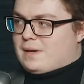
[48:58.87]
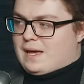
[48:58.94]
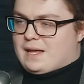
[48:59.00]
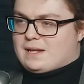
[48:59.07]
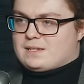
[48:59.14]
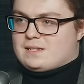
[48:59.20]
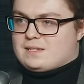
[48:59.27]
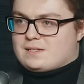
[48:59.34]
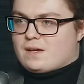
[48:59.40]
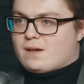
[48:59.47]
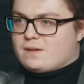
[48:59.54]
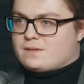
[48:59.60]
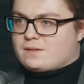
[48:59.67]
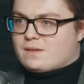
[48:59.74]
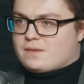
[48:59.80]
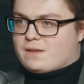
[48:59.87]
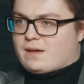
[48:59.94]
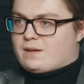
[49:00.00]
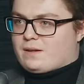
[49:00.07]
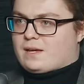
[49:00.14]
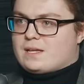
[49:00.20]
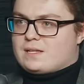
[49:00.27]
And he's kind of done
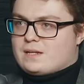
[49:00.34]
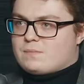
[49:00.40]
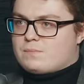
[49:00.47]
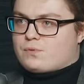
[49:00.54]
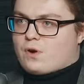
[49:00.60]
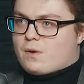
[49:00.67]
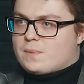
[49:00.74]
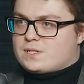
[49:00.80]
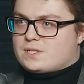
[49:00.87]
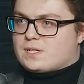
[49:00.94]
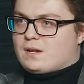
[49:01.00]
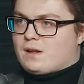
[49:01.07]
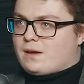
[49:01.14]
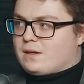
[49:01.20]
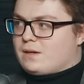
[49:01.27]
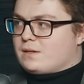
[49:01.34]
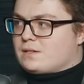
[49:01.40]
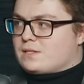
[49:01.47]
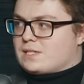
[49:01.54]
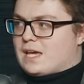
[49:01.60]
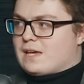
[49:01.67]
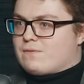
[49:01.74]
that. Like, he didn't promise to like
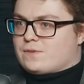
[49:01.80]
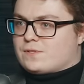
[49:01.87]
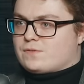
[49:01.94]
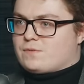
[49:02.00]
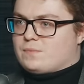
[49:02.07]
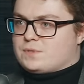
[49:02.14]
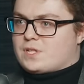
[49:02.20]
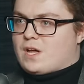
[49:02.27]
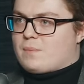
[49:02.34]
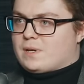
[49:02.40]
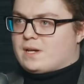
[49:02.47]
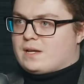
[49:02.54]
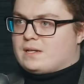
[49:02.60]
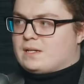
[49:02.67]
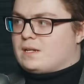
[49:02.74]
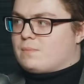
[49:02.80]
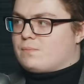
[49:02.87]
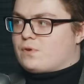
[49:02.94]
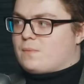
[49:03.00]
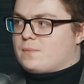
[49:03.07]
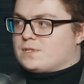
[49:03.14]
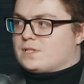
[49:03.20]
save us from Starmageddon. He didn't
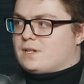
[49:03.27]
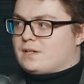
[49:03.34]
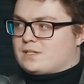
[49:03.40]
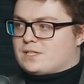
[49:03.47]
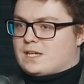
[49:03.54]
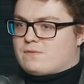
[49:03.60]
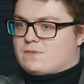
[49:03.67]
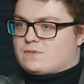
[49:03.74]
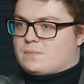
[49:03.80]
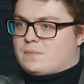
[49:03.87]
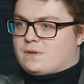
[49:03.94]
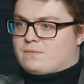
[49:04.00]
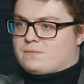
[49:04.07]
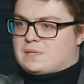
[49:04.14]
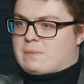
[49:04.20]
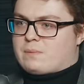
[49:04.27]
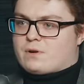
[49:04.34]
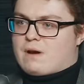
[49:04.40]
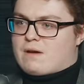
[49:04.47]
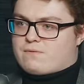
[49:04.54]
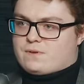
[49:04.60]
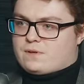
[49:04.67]
promise to like save us from like
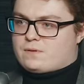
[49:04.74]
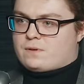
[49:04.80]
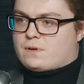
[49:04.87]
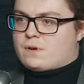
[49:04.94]
demographic